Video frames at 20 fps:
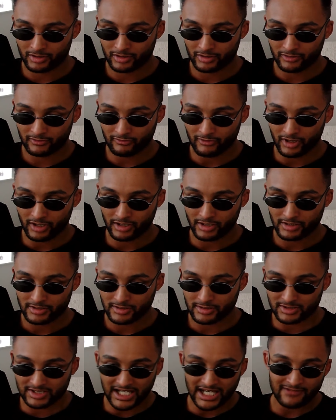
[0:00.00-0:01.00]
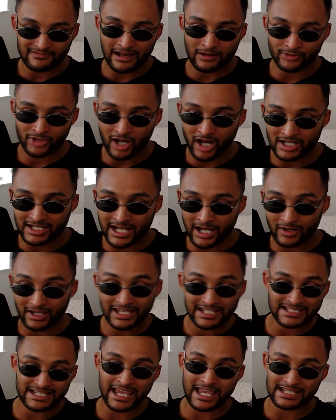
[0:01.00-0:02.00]
Right? So take round 9 out. He
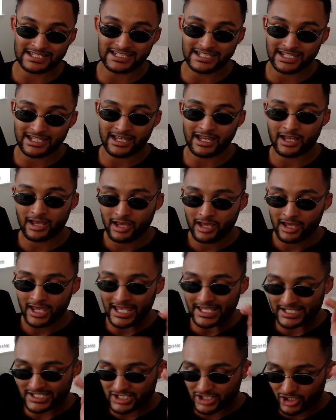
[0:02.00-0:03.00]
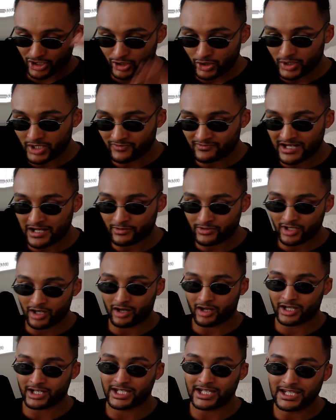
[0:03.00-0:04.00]
says, excluding round
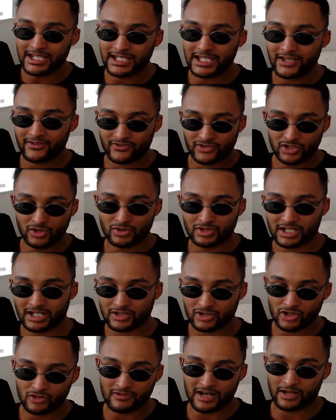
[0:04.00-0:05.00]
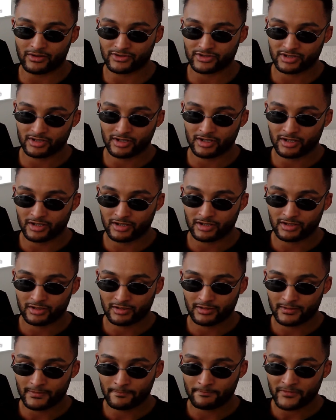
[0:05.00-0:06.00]
9, he gives Usyk 2 rounds.
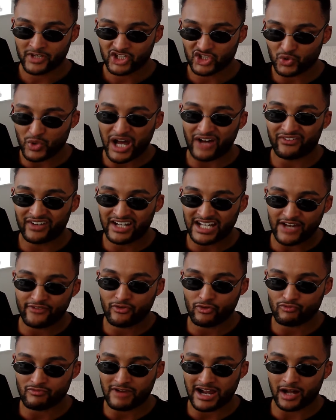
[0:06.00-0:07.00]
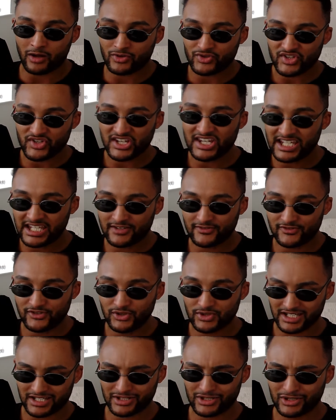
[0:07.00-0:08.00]
So out of 11 rounds, he gives
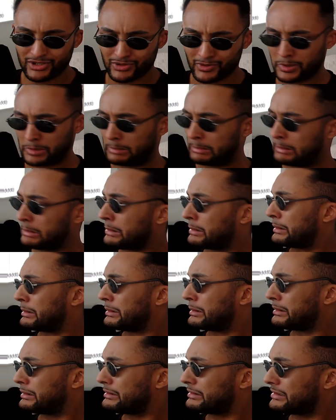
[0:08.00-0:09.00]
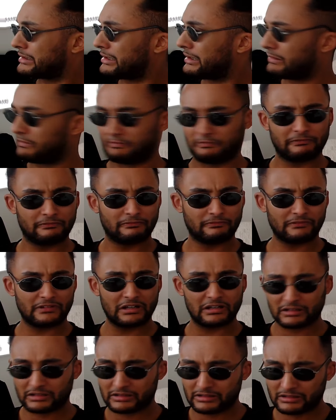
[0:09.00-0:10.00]
Usyk 2. The fuck?